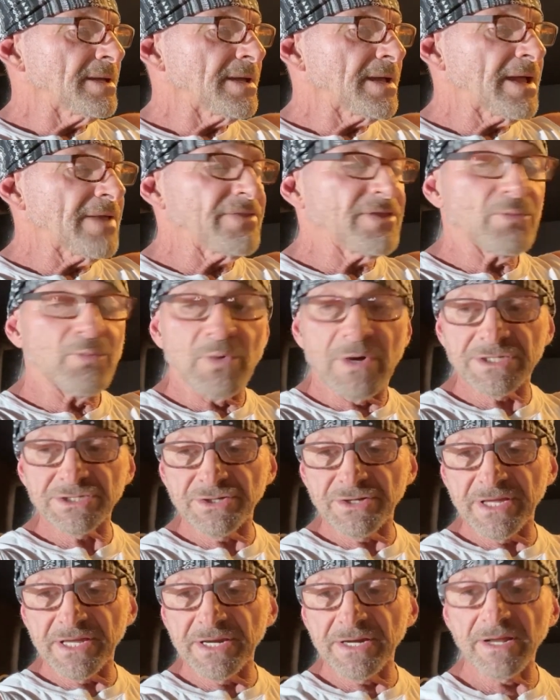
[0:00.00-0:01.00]
And then once
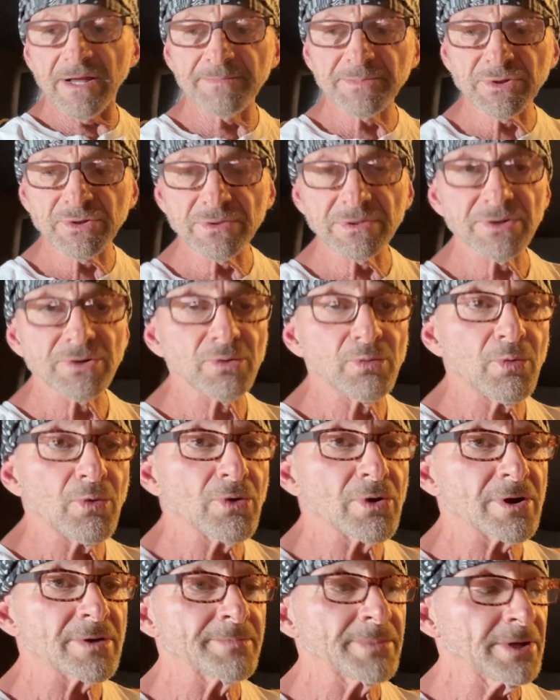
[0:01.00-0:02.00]
you get it up to a little
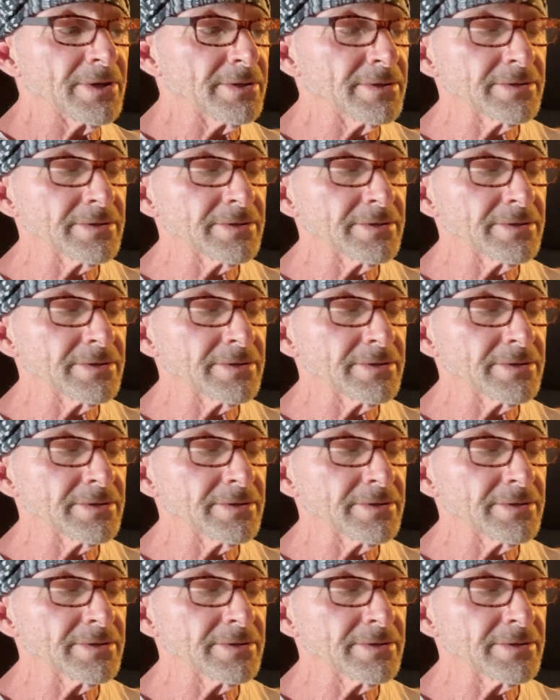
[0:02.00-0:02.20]
warm,